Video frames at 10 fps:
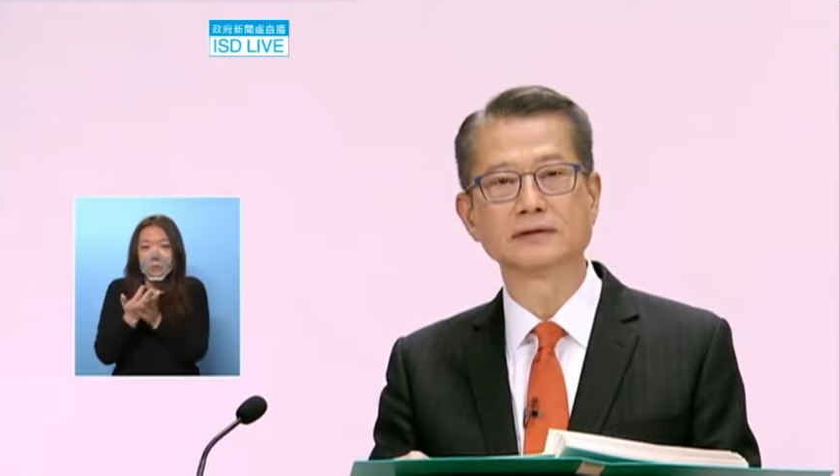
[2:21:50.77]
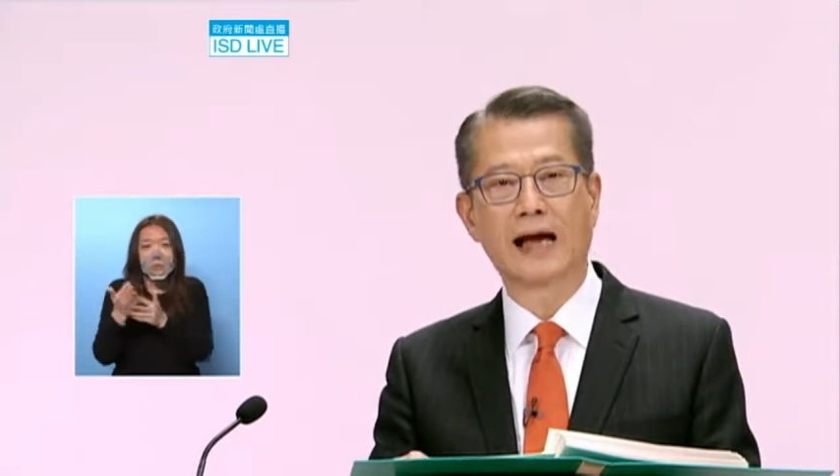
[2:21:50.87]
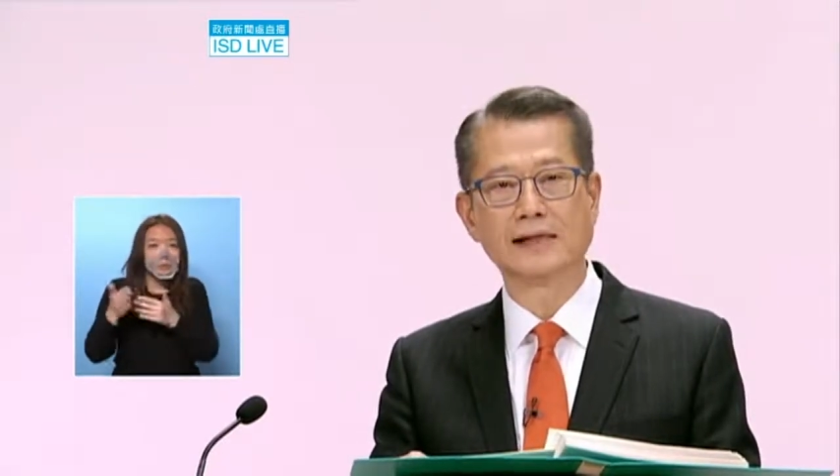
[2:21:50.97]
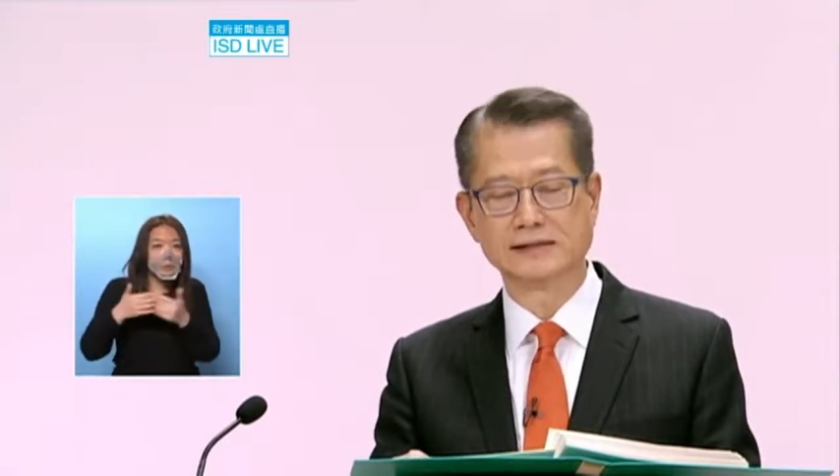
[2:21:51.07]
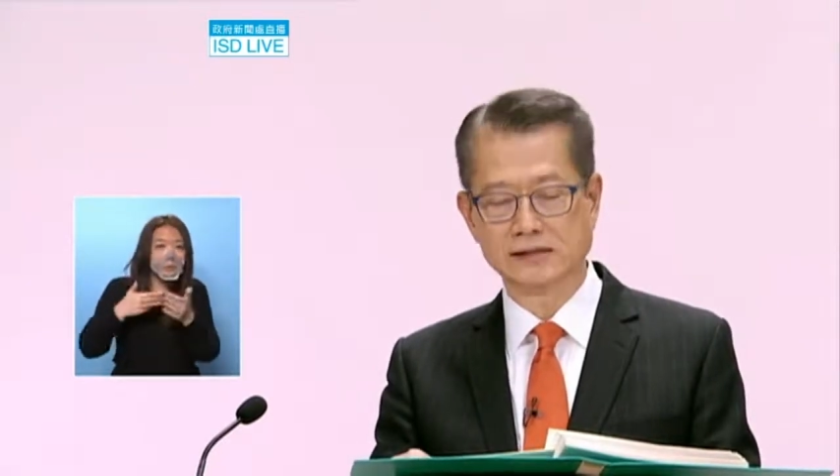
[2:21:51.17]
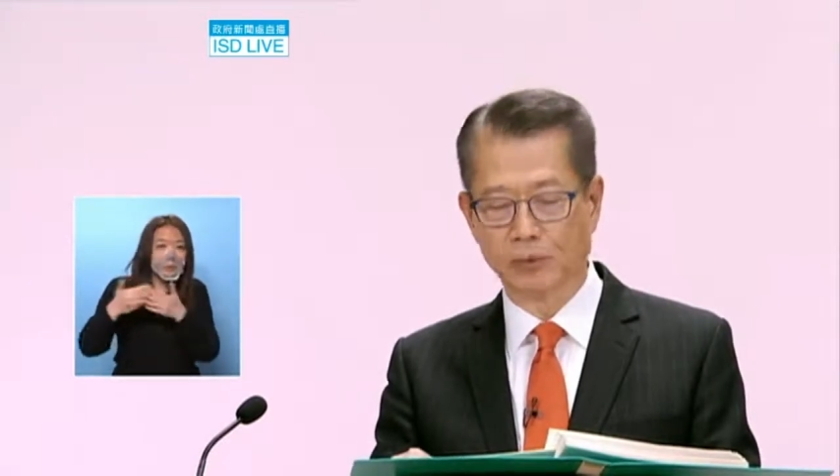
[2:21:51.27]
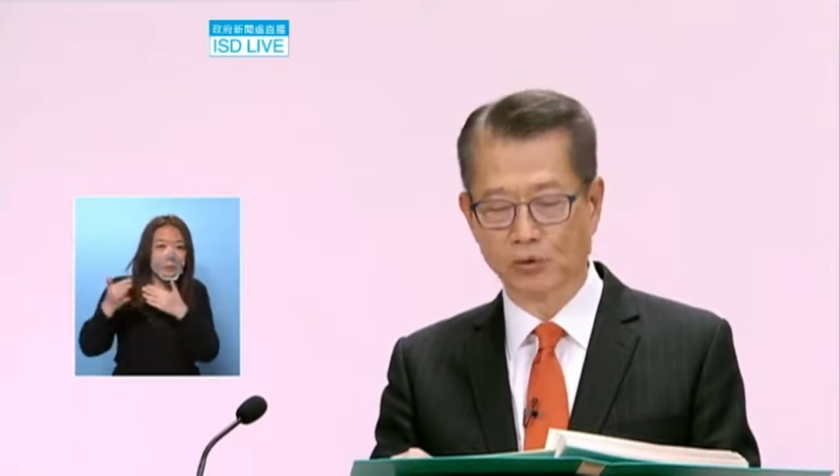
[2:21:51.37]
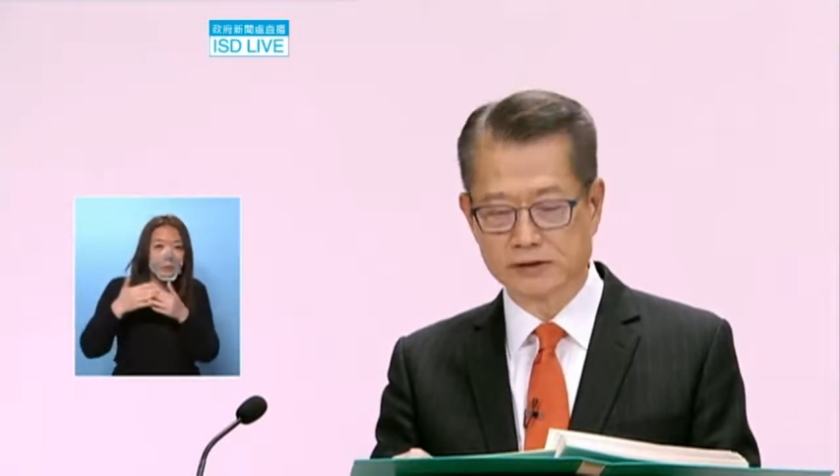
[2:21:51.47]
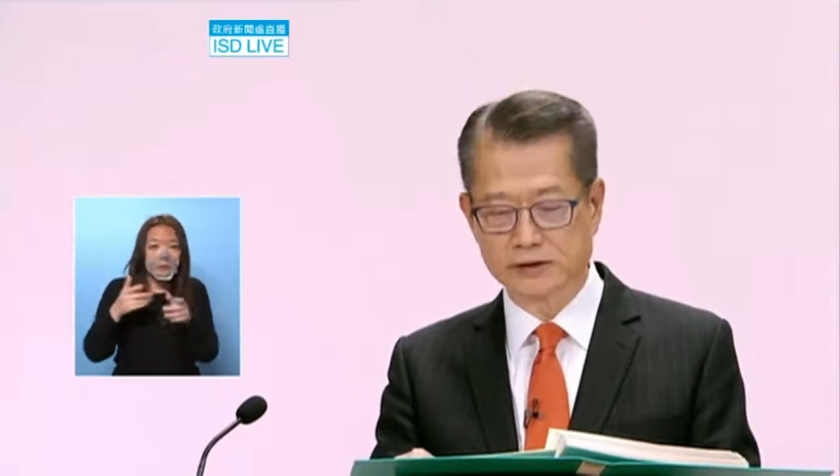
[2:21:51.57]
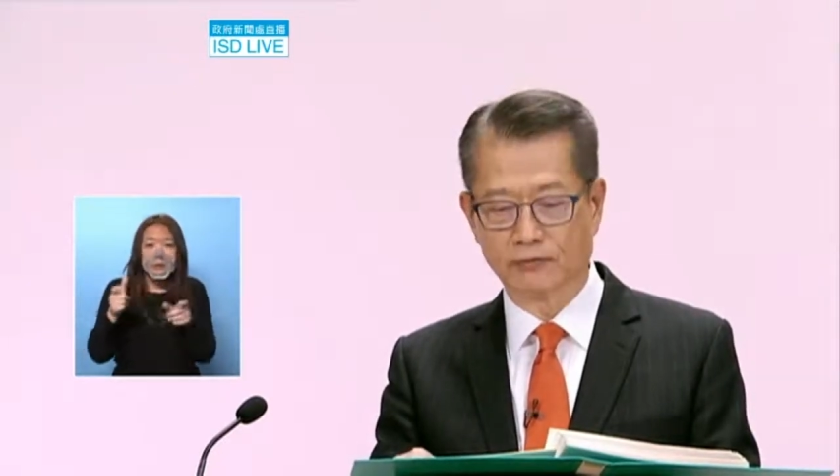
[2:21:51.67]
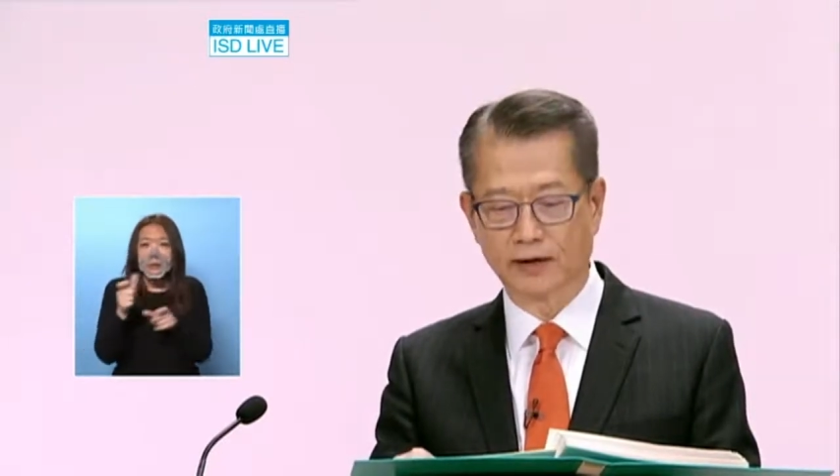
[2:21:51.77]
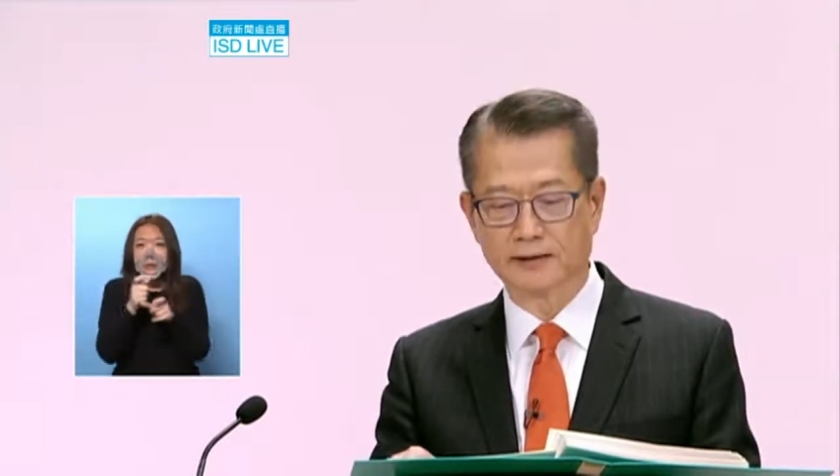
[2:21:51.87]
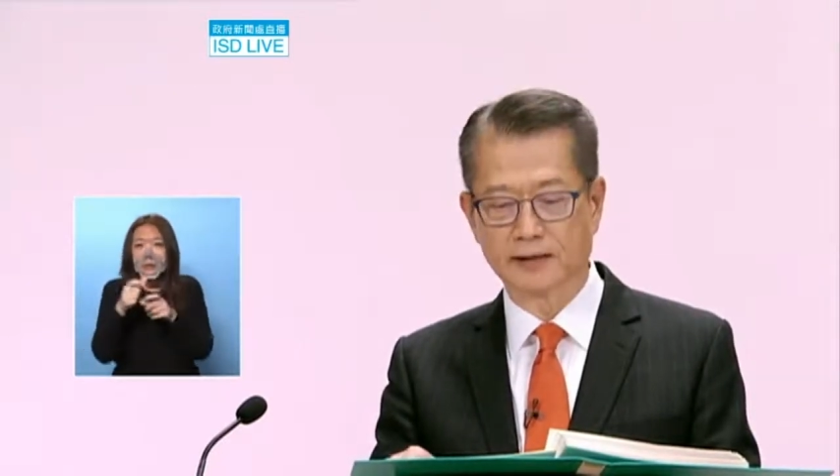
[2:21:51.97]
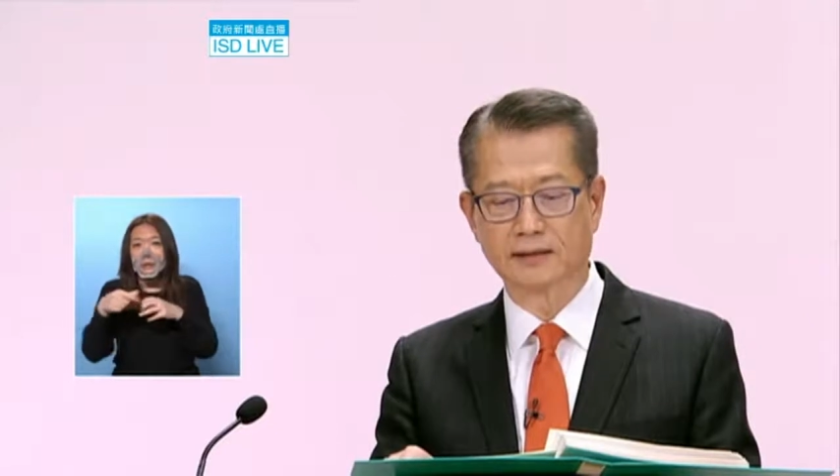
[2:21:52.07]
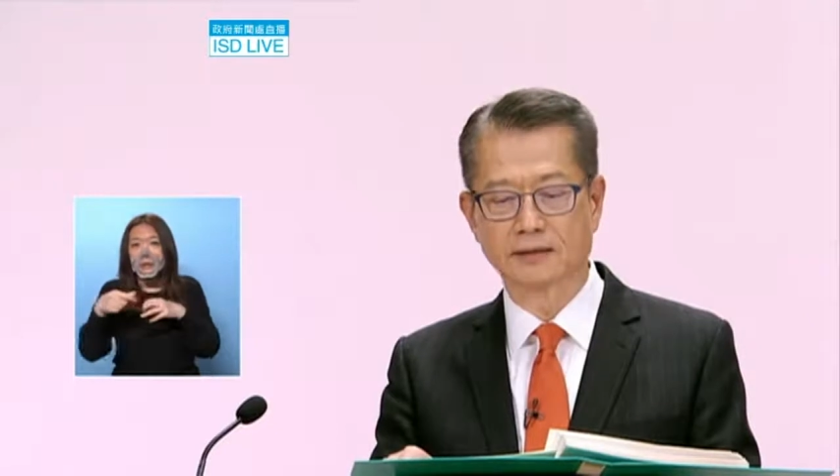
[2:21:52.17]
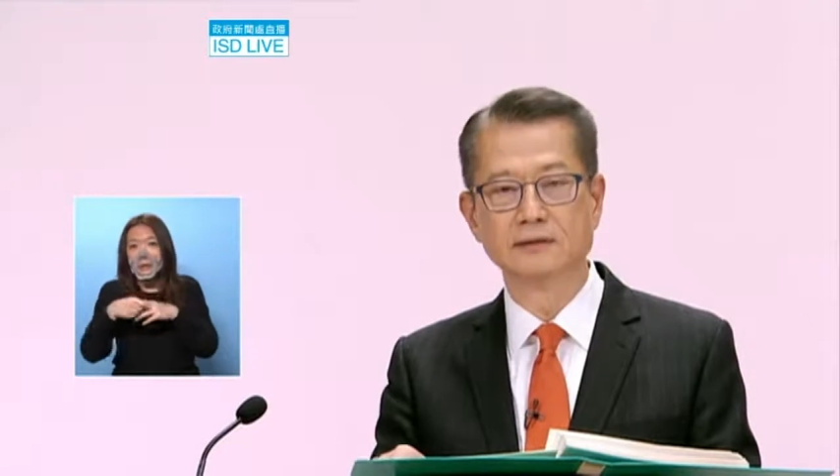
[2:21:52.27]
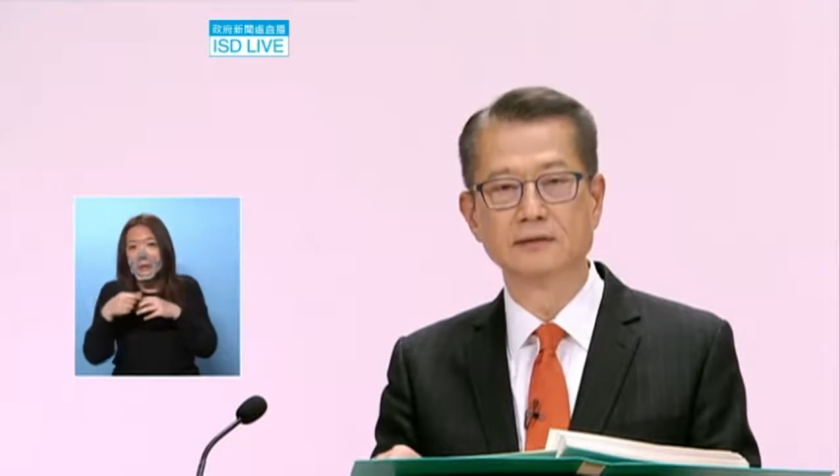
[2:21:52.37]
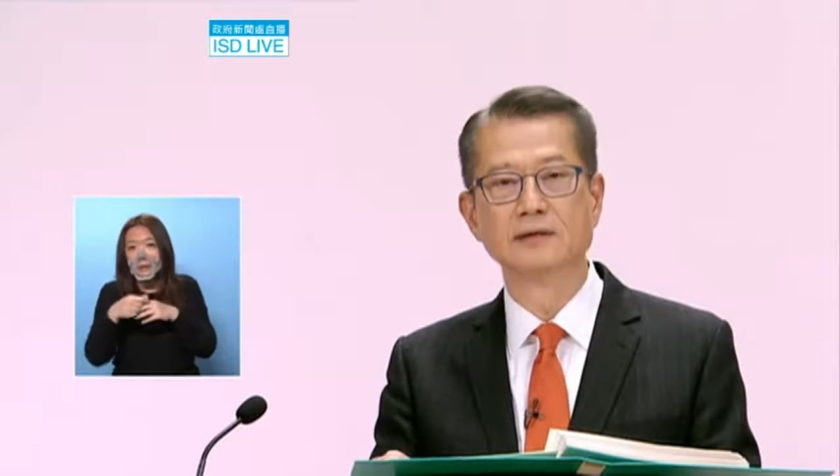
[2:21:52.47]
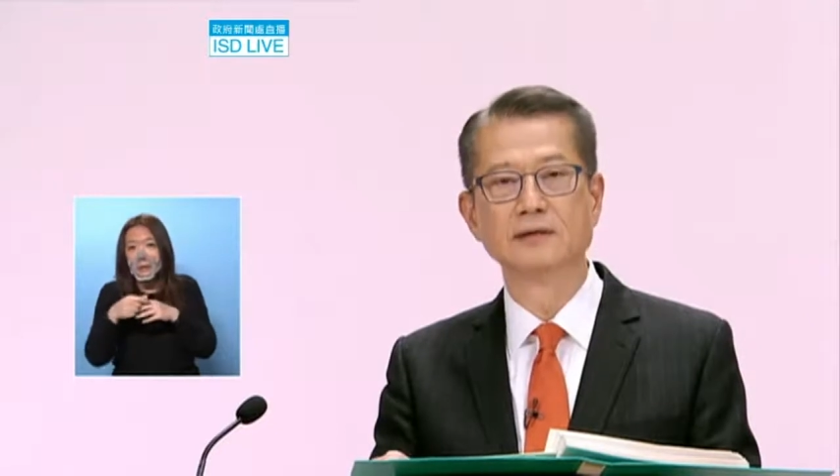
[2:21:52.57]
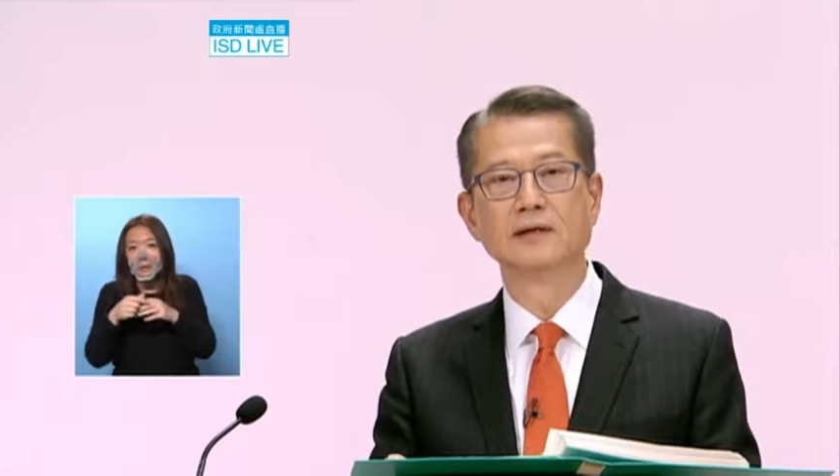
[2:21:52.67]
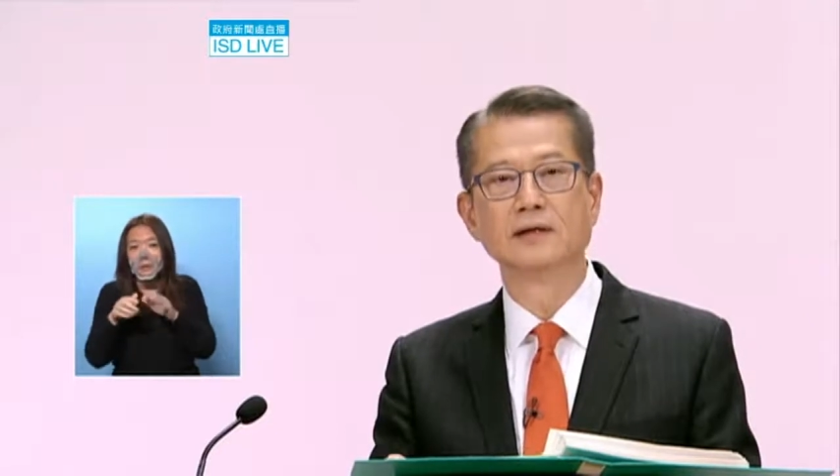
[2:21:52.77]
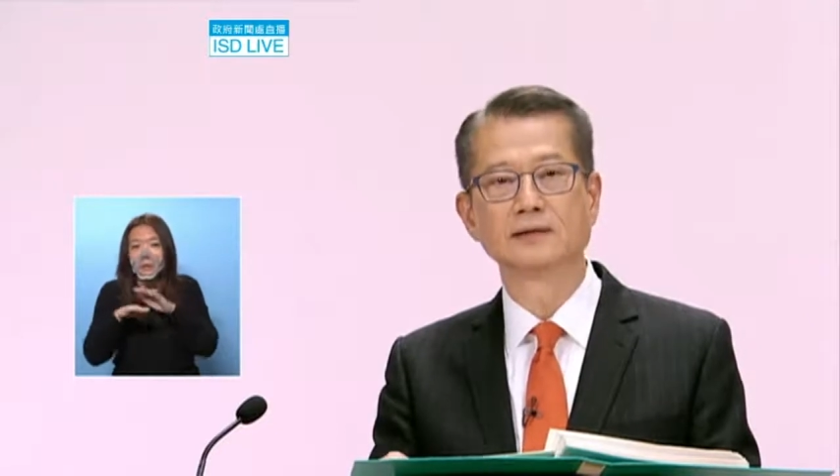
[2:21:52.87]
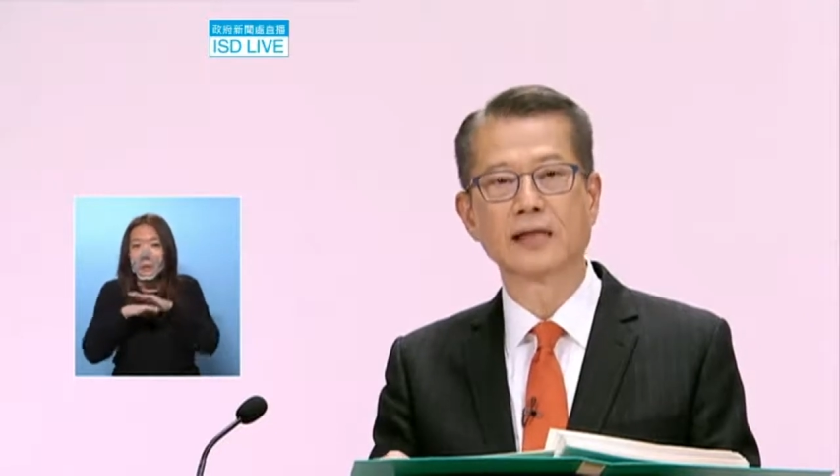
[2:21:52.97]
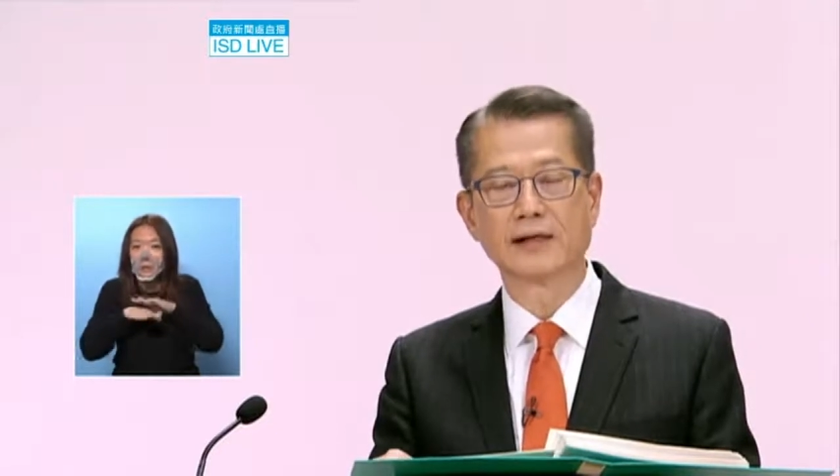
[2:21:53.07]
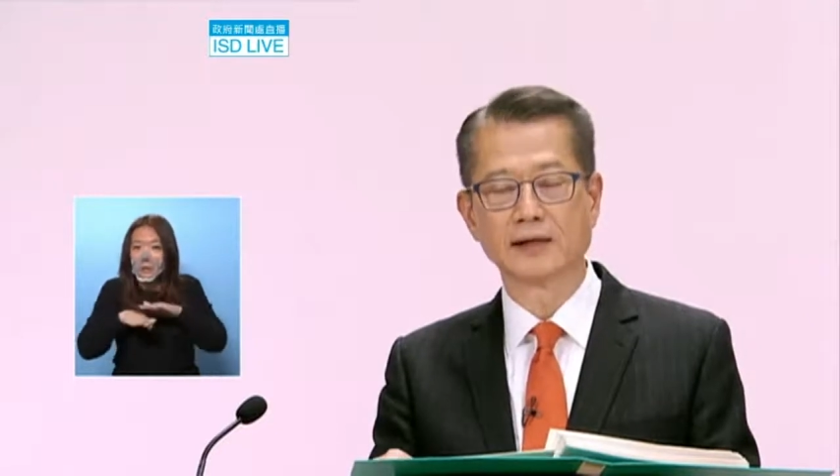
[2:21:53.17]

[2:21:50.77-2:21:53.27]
Yet, amid the adversities,